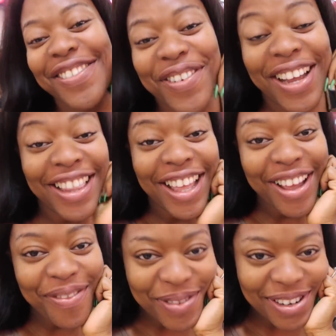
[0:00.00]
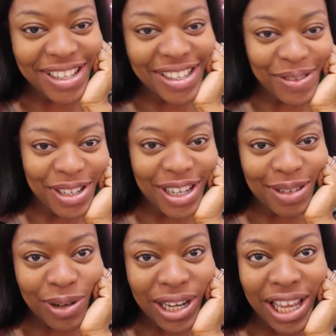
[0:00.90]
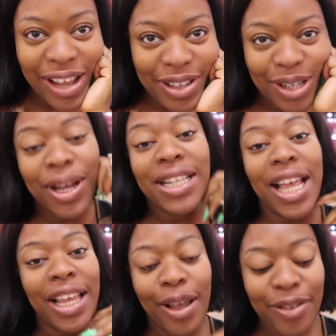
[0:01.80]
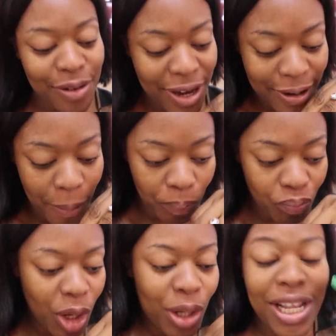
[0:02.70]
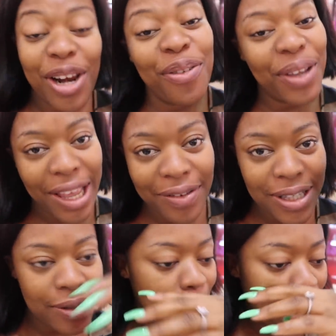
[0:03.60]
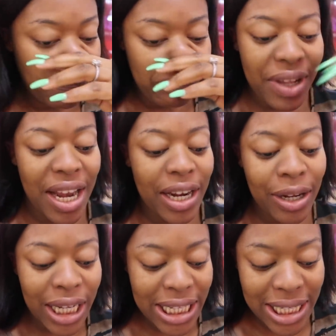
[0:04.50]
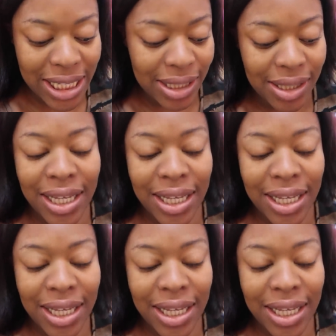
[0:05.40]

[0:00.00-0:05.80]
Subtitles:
We're in the airport. We just bought KFC. We're inside KFC right now because I love KFC and I don't get to eat.